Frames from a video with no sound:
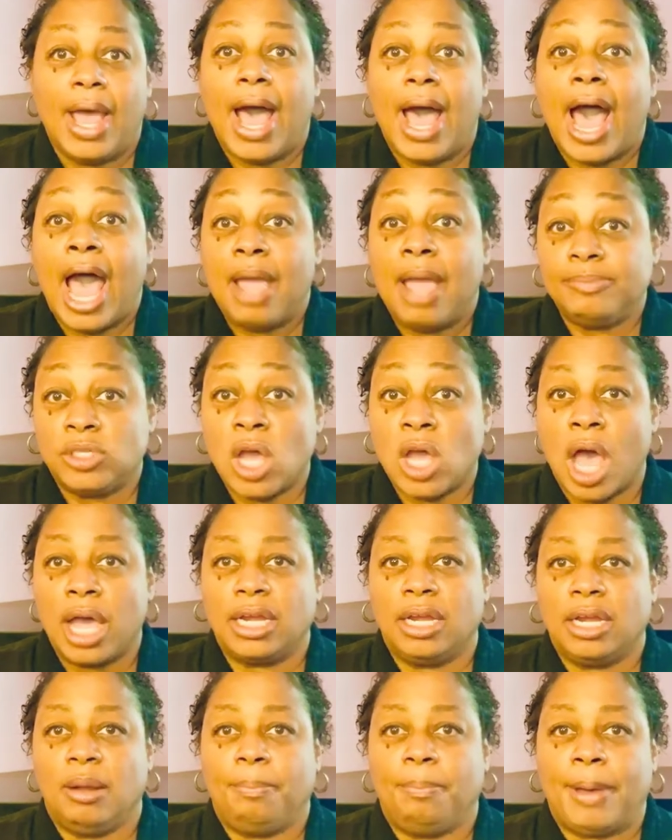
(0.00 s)
I'm
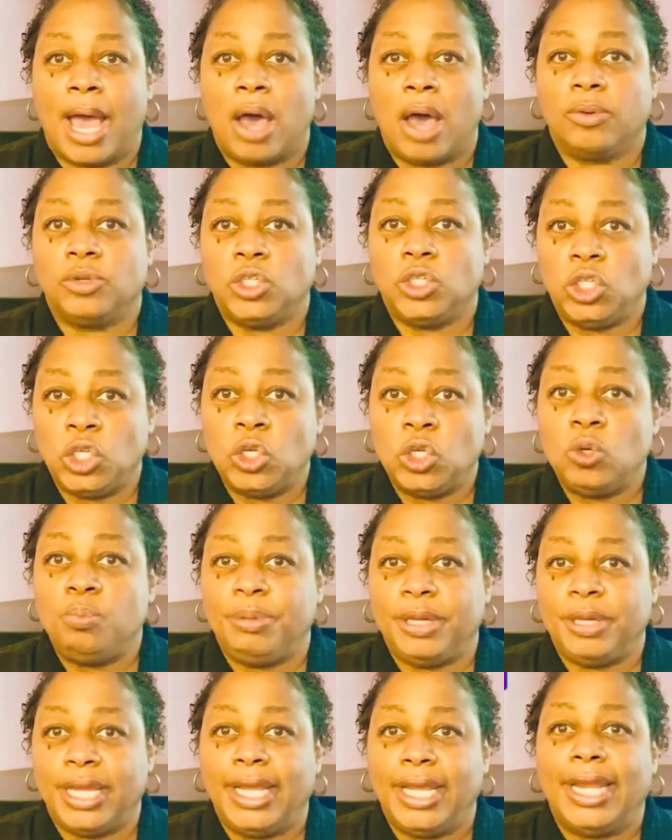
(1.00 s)
talking about you
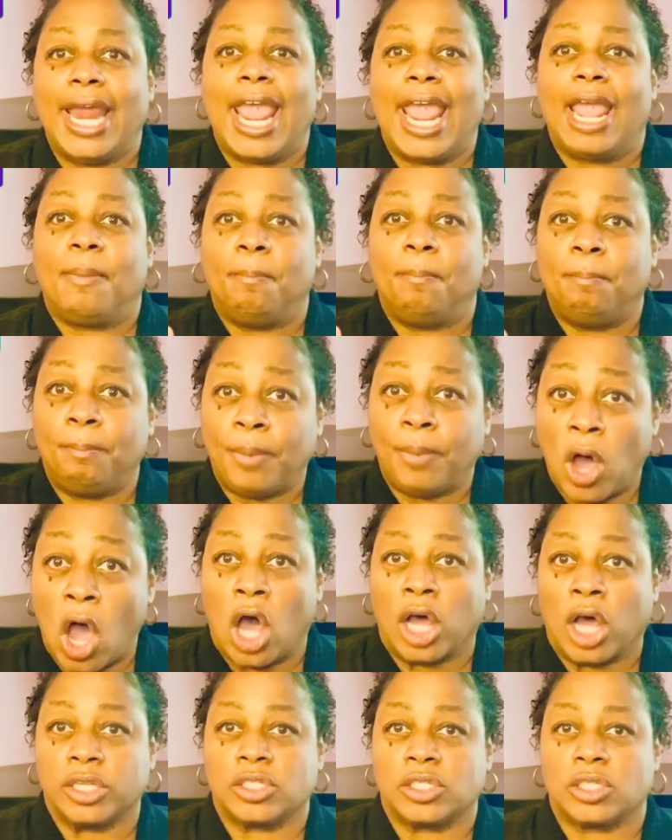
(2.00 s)
being a
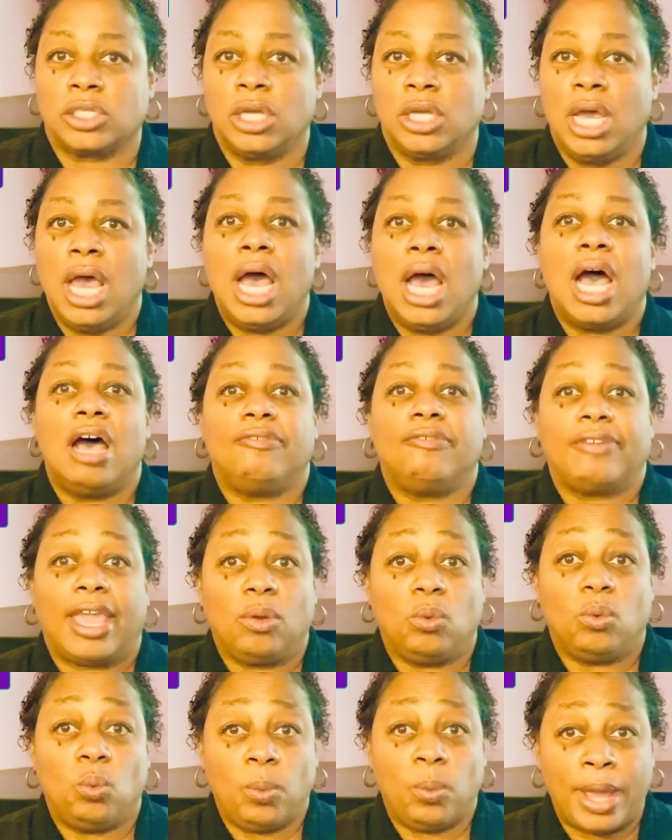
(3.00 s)
boss of
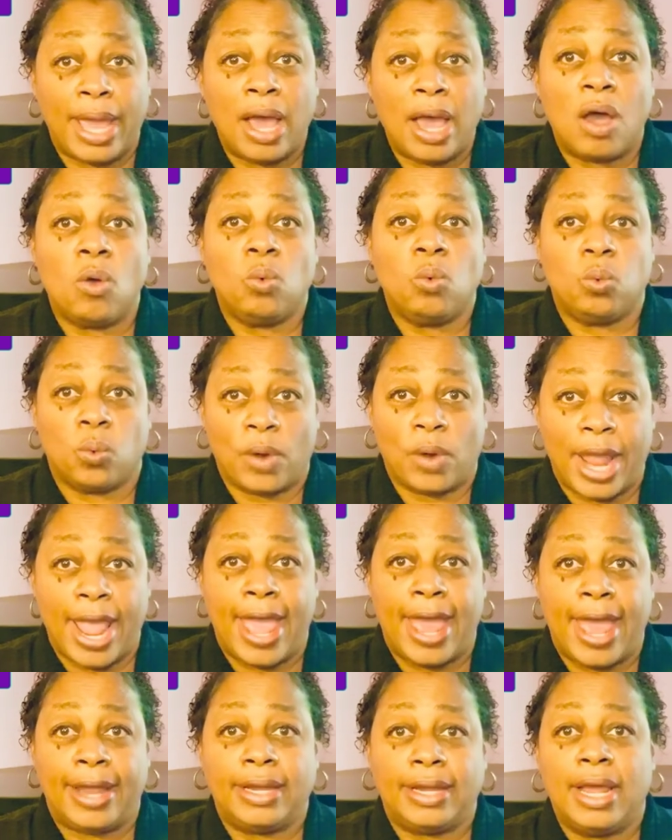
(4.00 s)
a
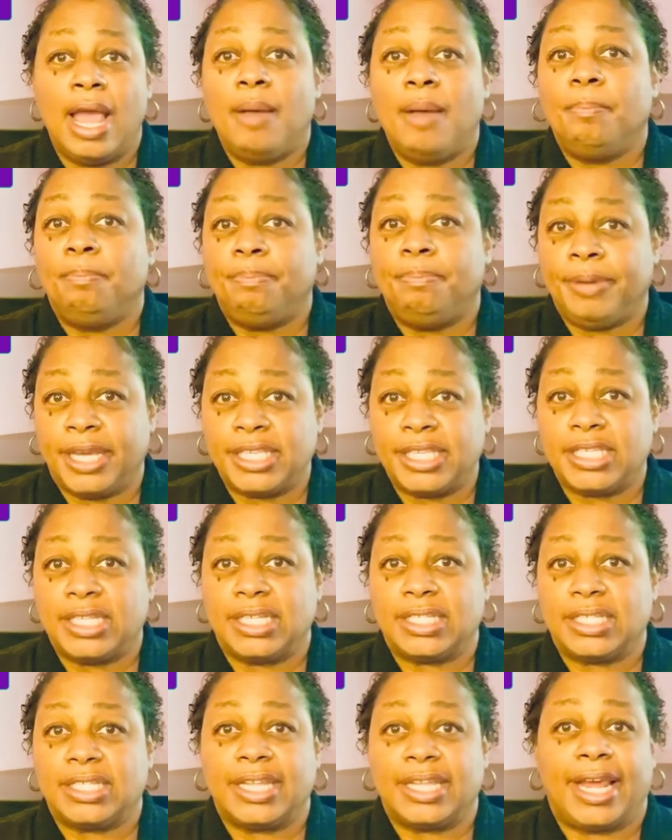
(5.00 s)
well-ran
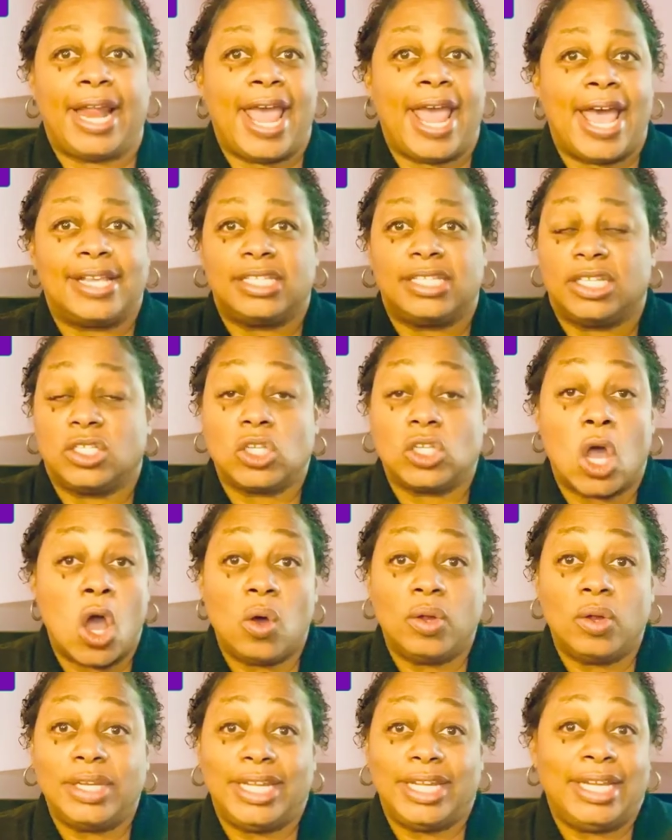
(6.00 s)
business that has its
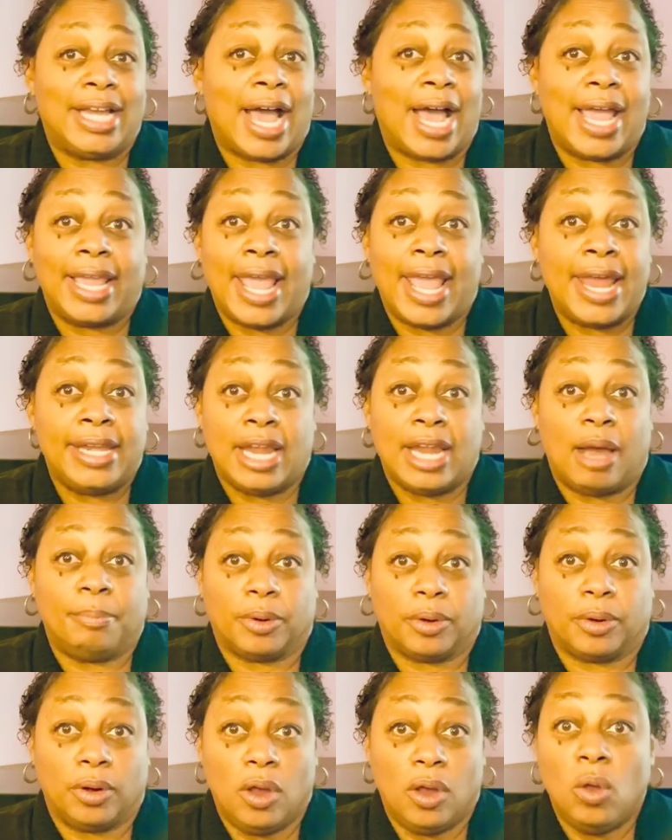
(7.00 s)
own EIN
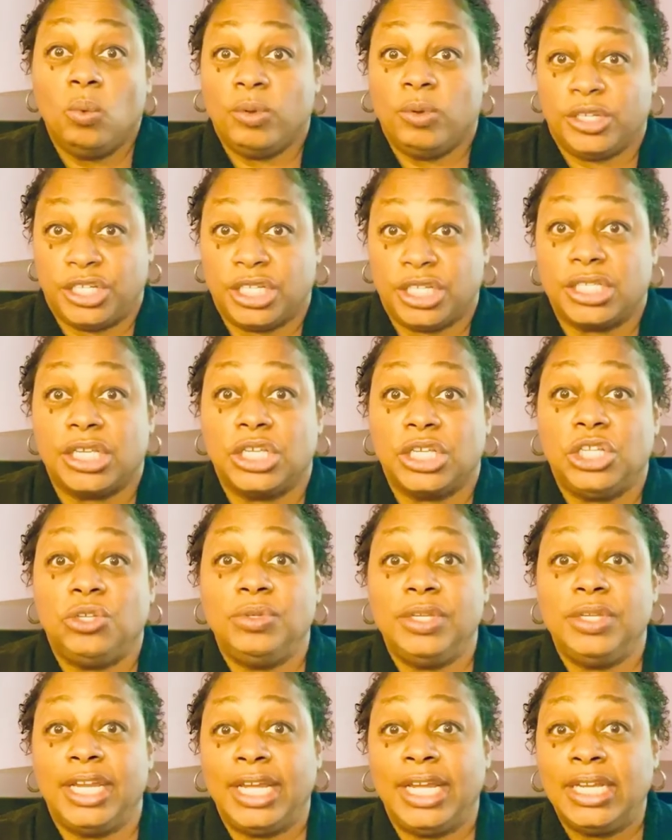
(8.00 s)
number, which is a
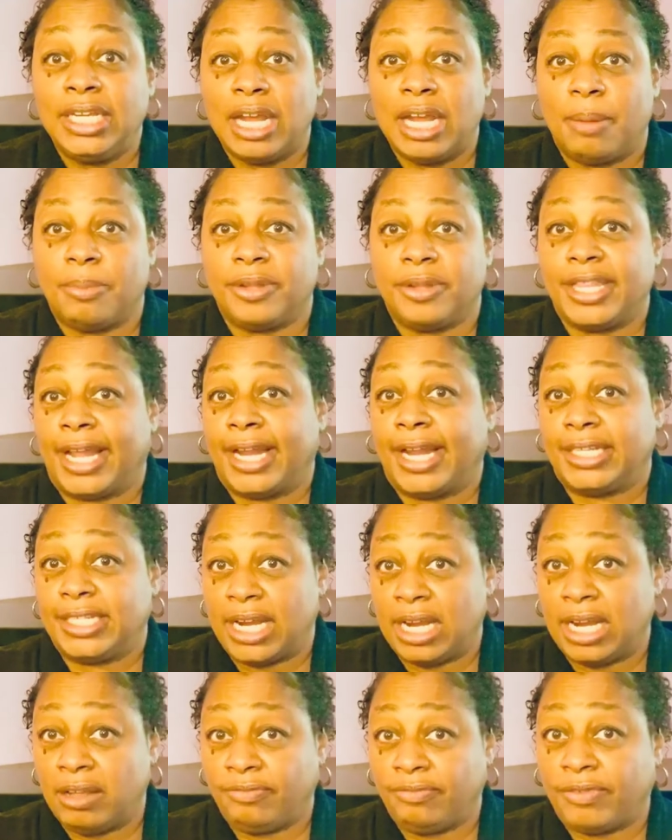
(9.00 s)
unique number that
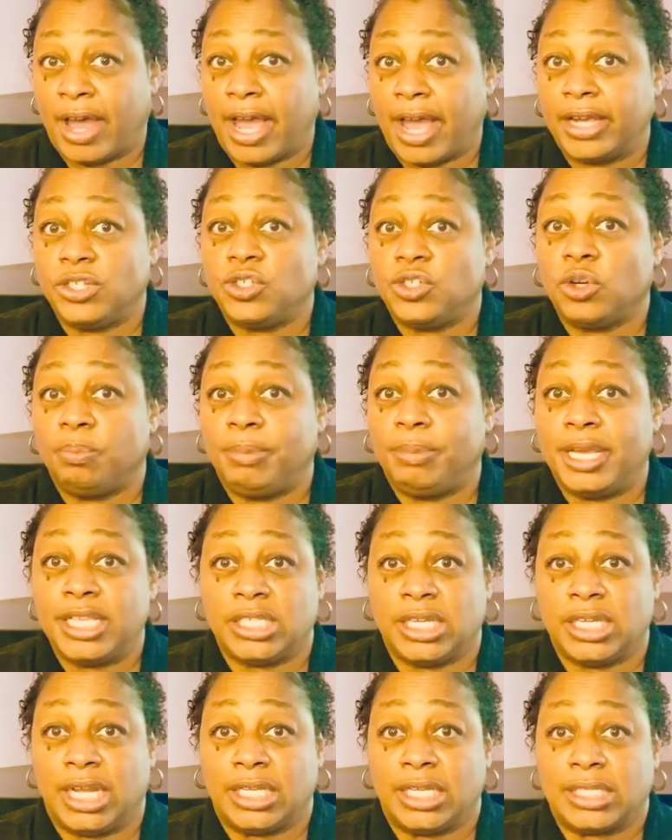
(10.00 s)
identifies your
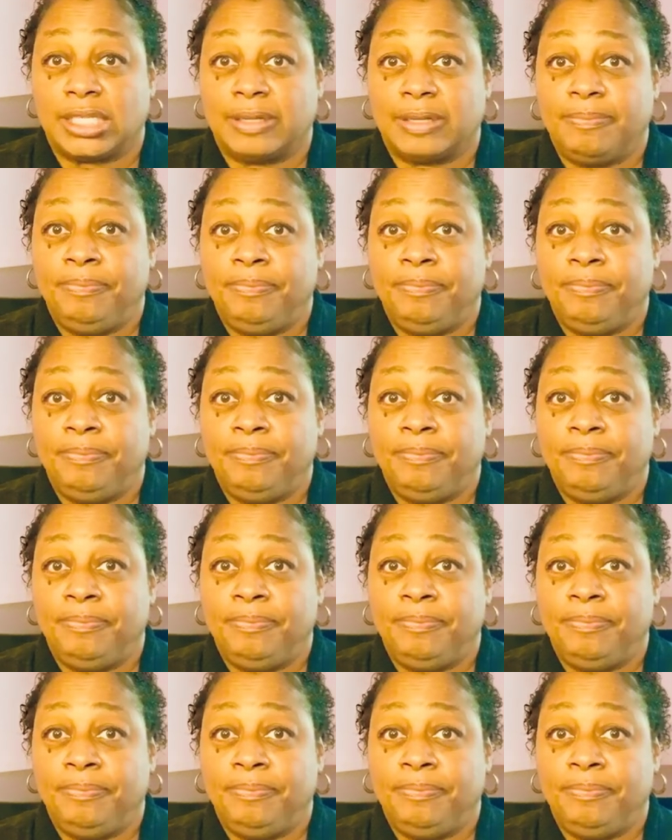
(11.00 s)
business.